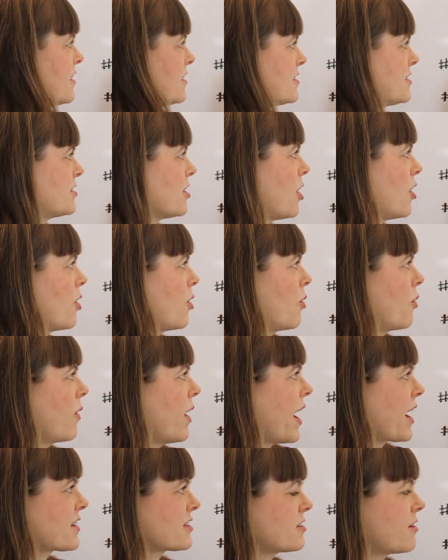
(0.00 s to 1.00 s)

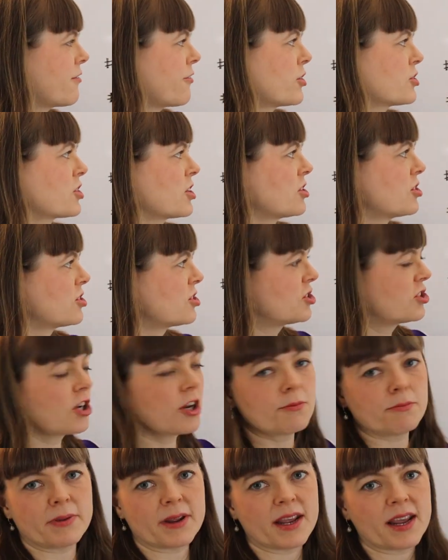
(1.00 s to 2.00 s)
So extroversion
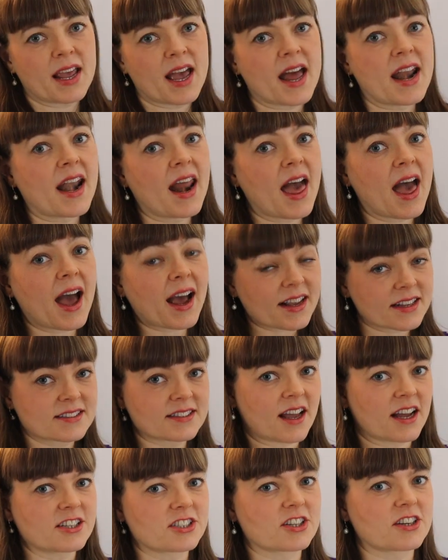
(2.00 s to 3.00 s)
should be an
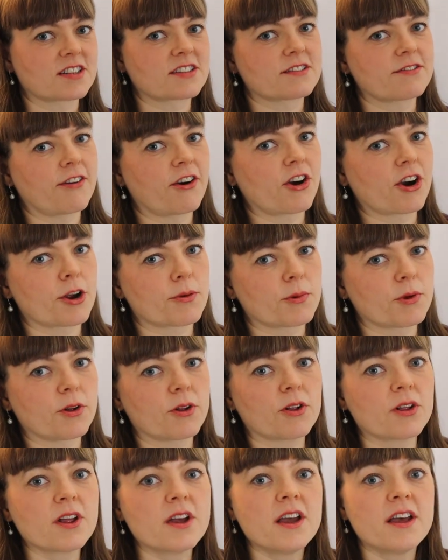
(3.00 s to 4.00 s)
exogenous
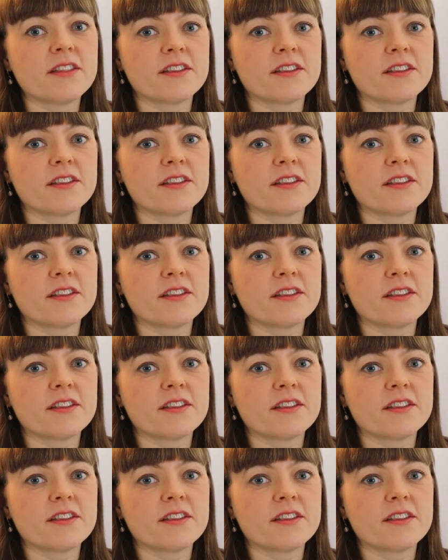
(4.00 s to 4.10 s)
variable